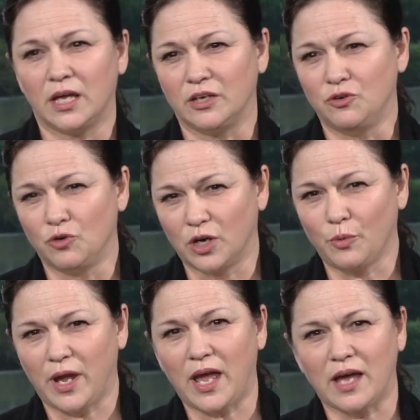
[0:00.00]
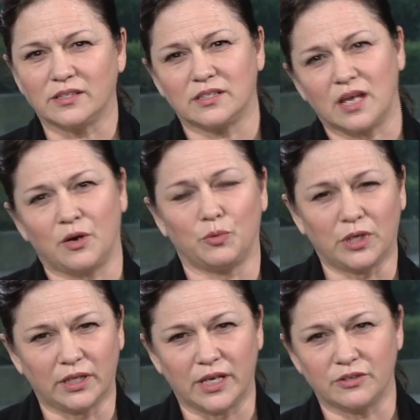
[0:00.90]
Norway has a
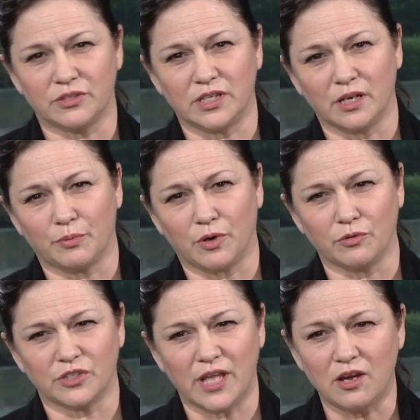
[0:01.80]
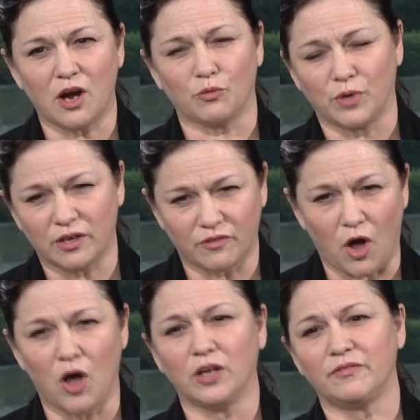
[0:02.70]
really interesting approach. They got rid of
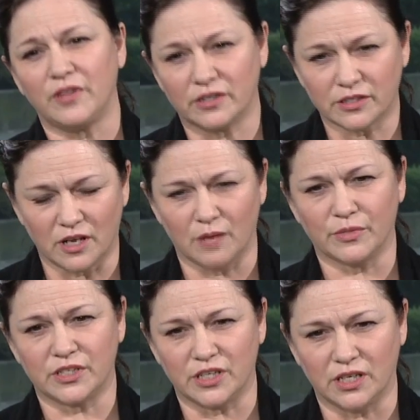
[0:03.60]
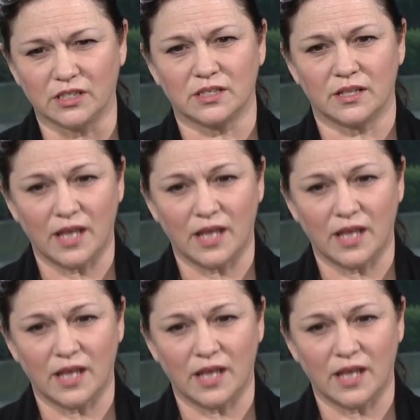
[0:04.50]
all of their slot machines.